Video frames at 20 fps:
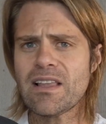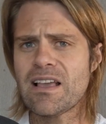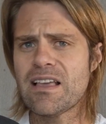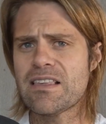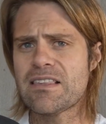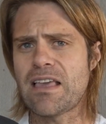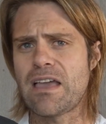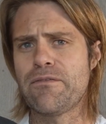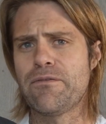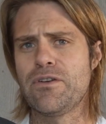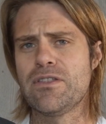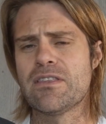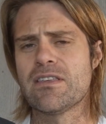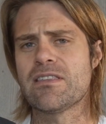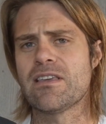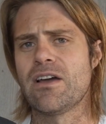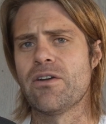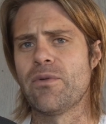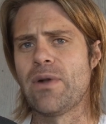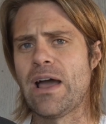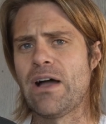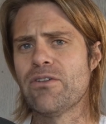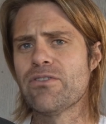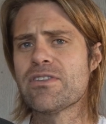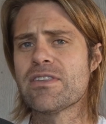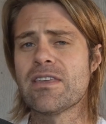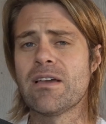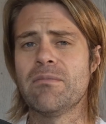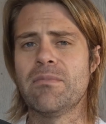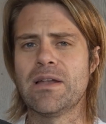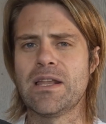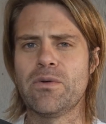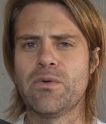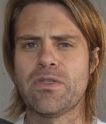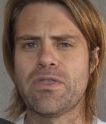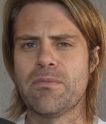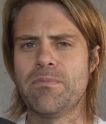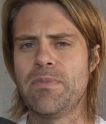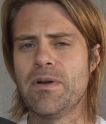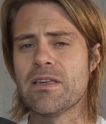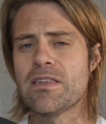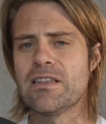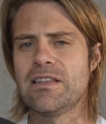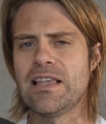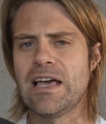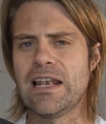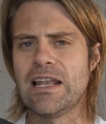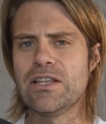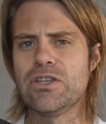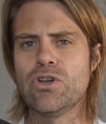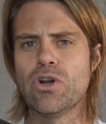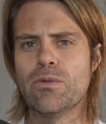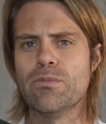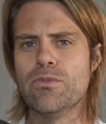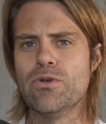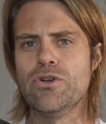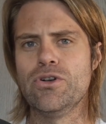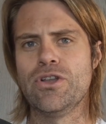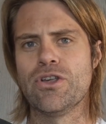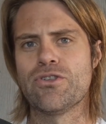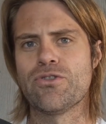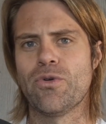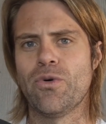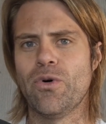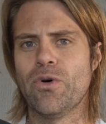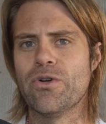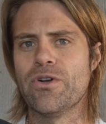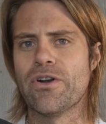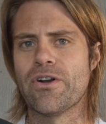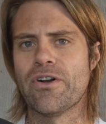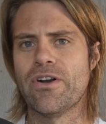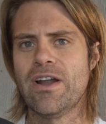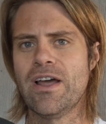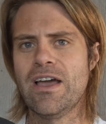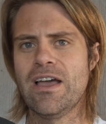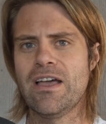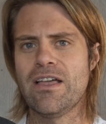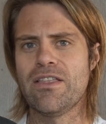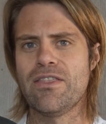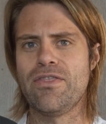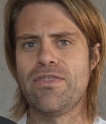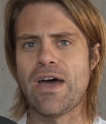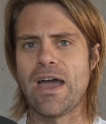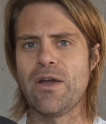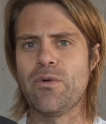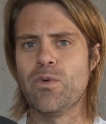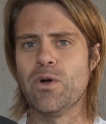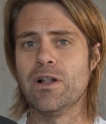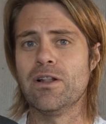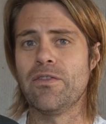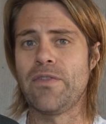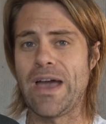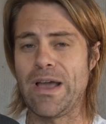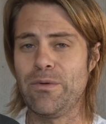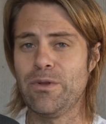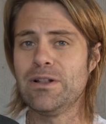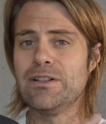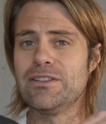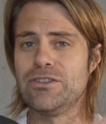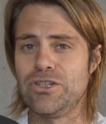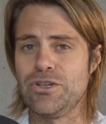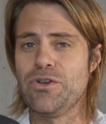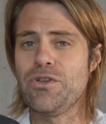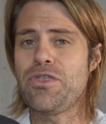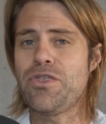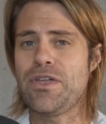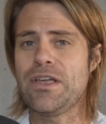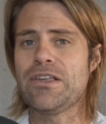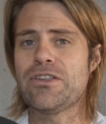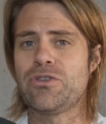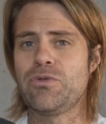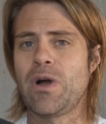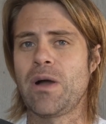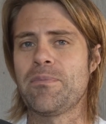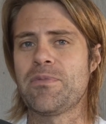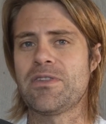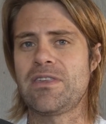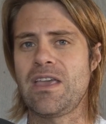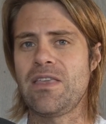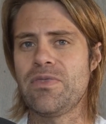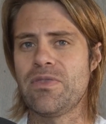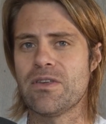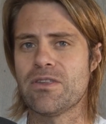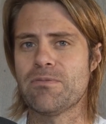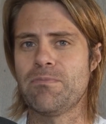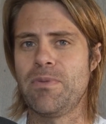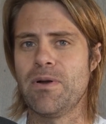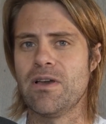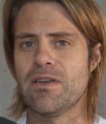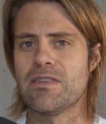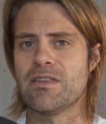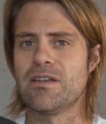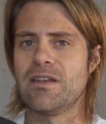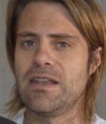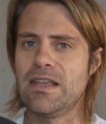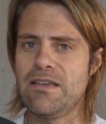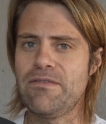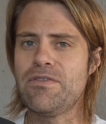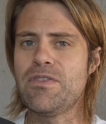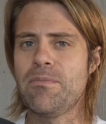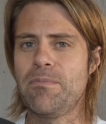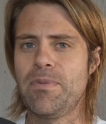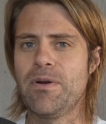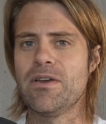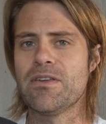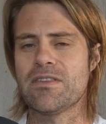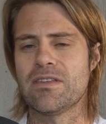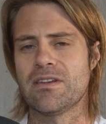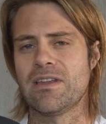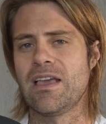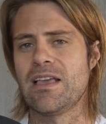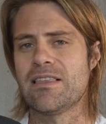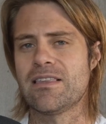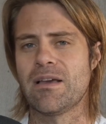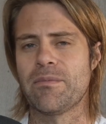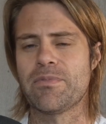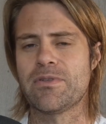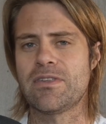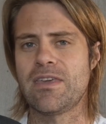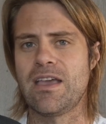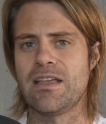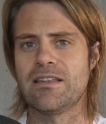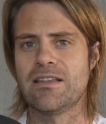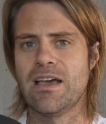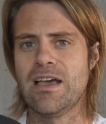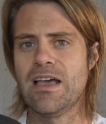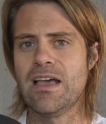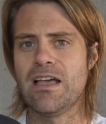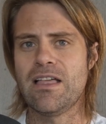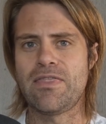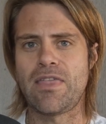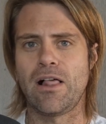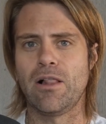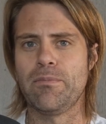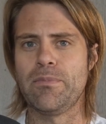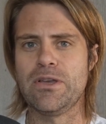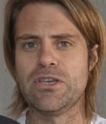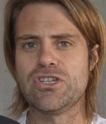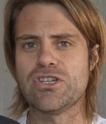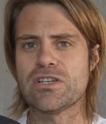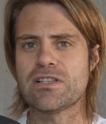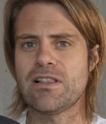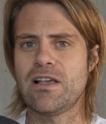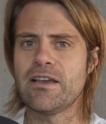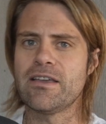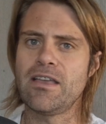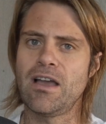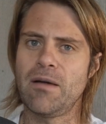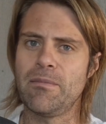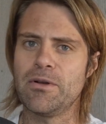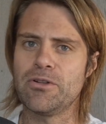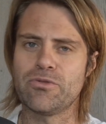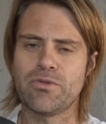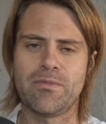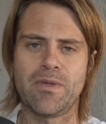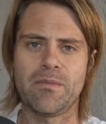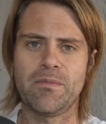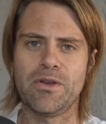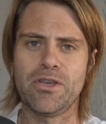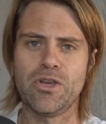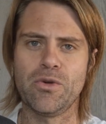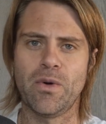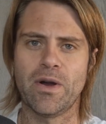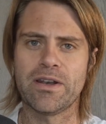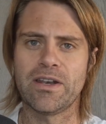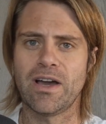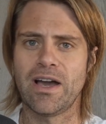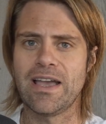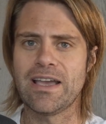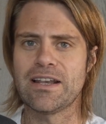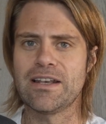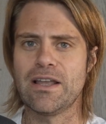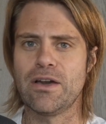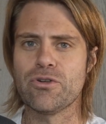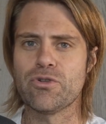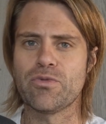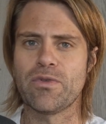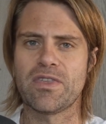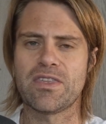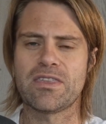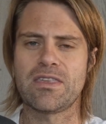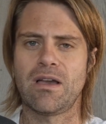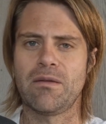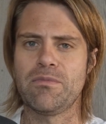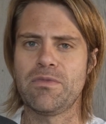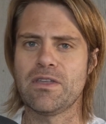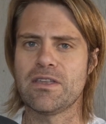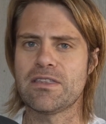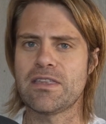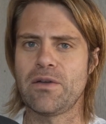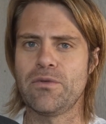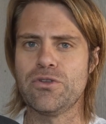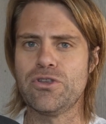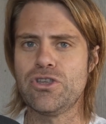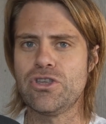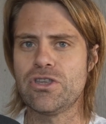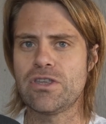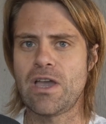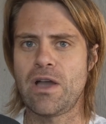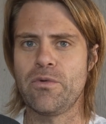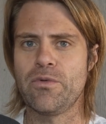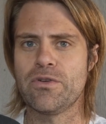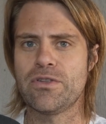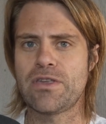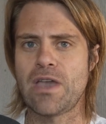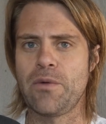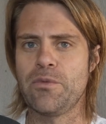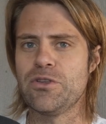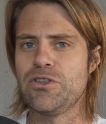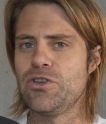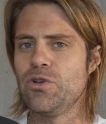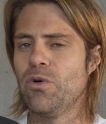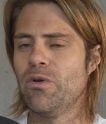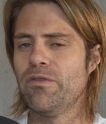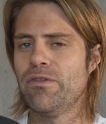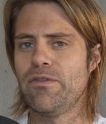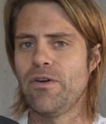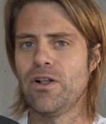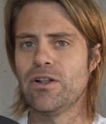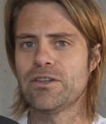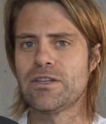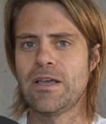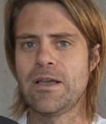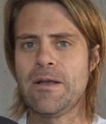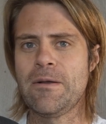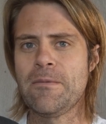say, for instance, around somebody with a personality or mood disorder, they will do things to upset this person, and if the person gets upset, they'll be just like, yeah, but remember, you are diagnosed with something, so it's your fault,